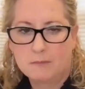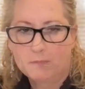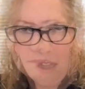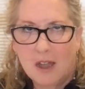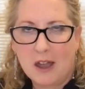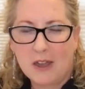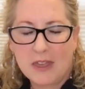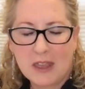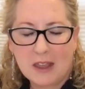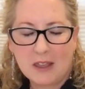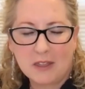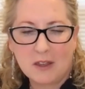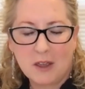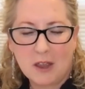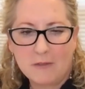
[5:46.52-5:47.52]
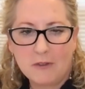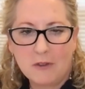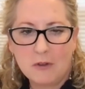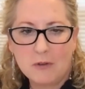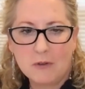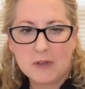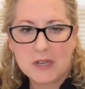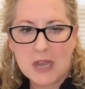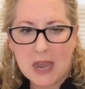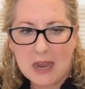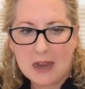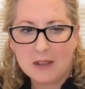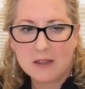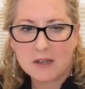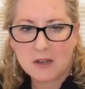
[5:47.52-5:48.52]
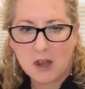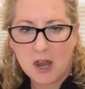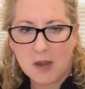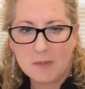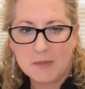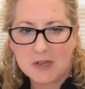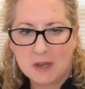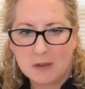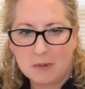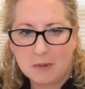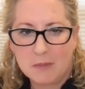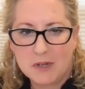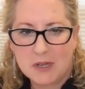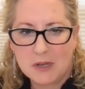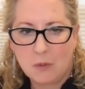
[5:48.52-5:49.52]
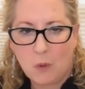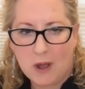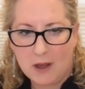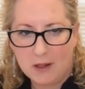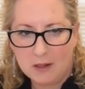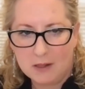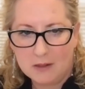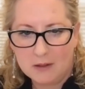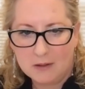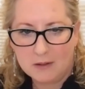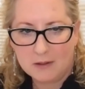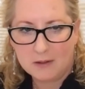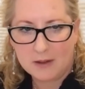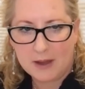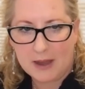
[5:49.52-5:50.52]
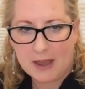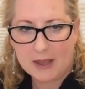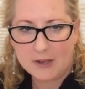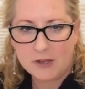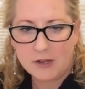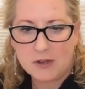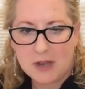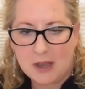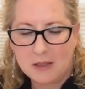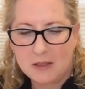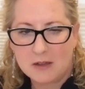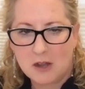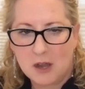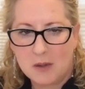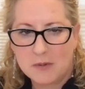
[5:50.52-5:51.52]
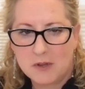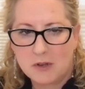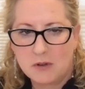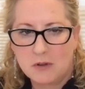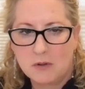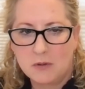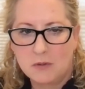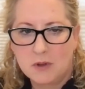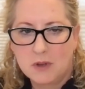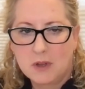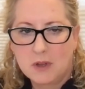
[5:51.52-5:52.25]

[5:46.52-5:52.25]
I think that if you take the time to implement it well, and you take the time to